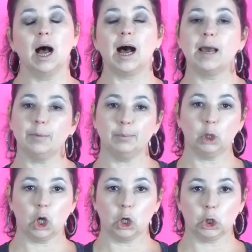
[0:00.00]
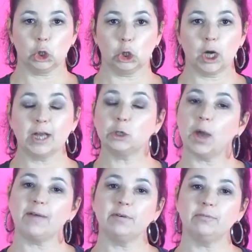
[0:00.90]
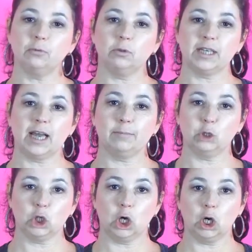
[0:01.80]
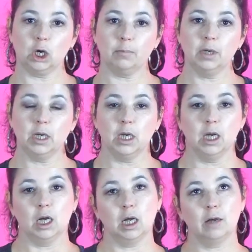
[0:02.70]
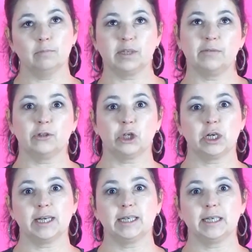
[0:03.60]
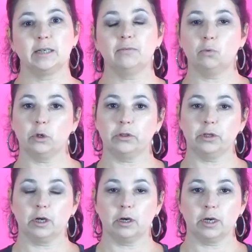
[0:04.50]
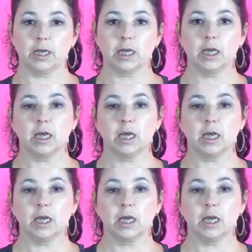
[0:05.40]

I am a blogger. I do have a full-time job, 7:30 to 4:30.